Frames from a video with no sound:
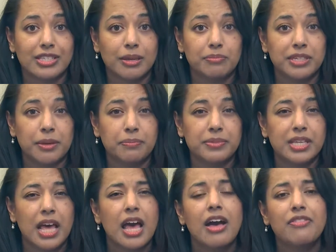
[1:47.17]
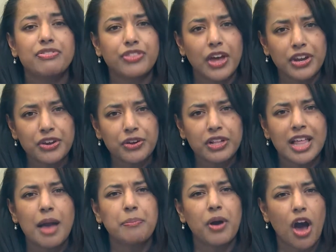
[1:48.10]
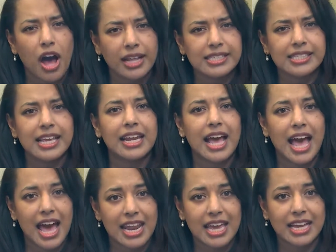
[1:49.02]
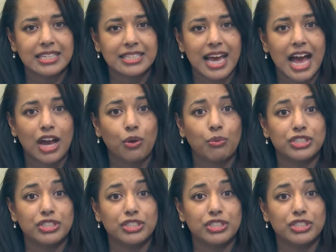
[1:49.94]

symptoms, thunderclap onset headache attack,